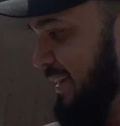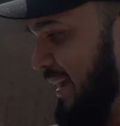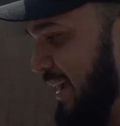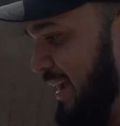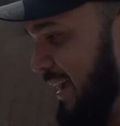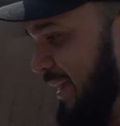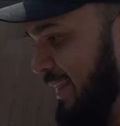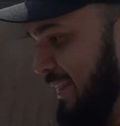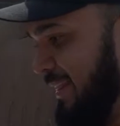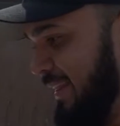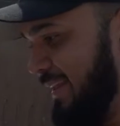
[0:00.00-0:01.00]

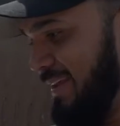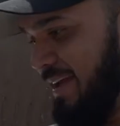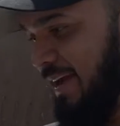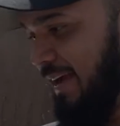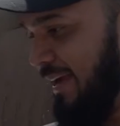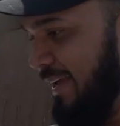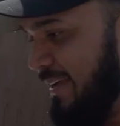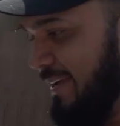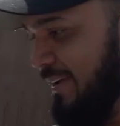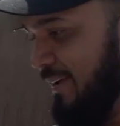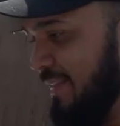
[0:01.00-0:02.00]
and
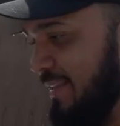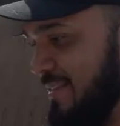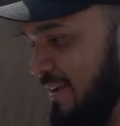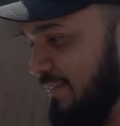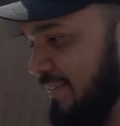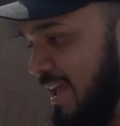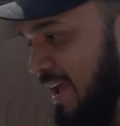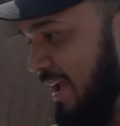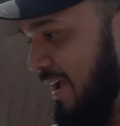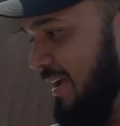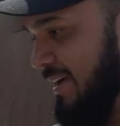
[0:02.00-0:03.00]
the next
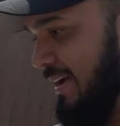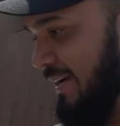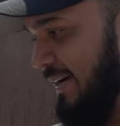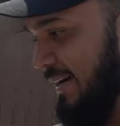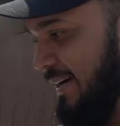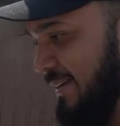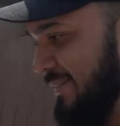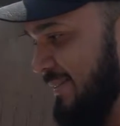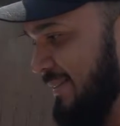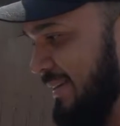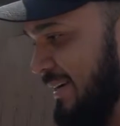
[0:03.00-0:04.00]
day
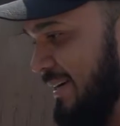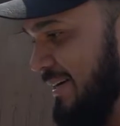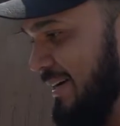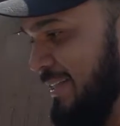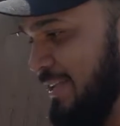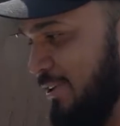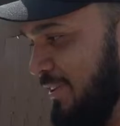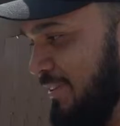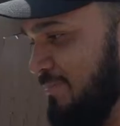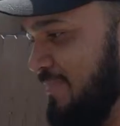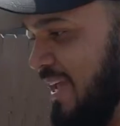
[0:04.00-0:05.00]
I did all
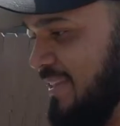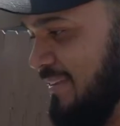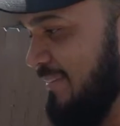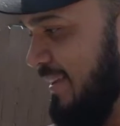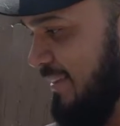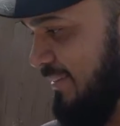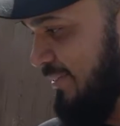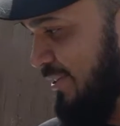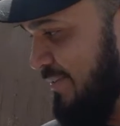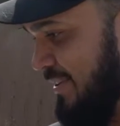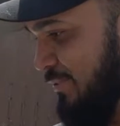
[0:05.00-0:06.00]
the maintenance, like the
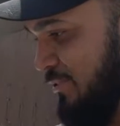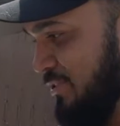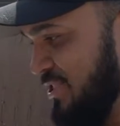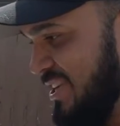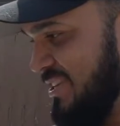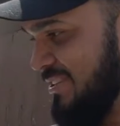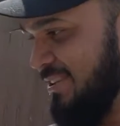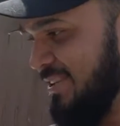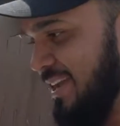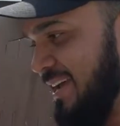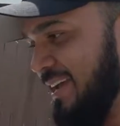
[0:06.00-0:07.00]
service, oil change, and
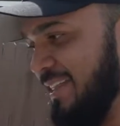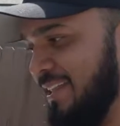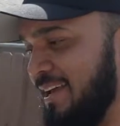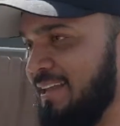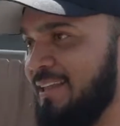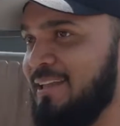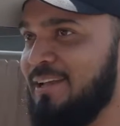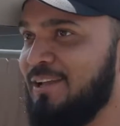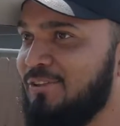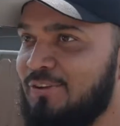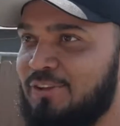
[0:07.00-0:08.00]
all that, and then I
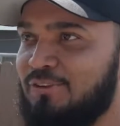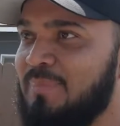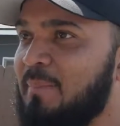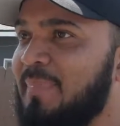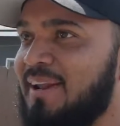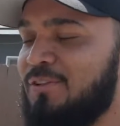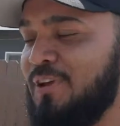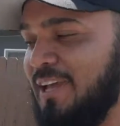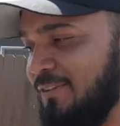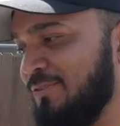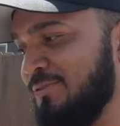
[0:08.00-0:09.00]
took it to my buddy to
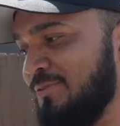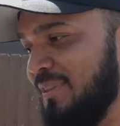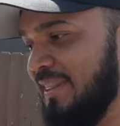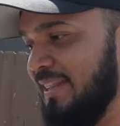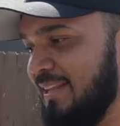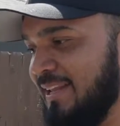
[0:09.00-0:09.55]
get tuned,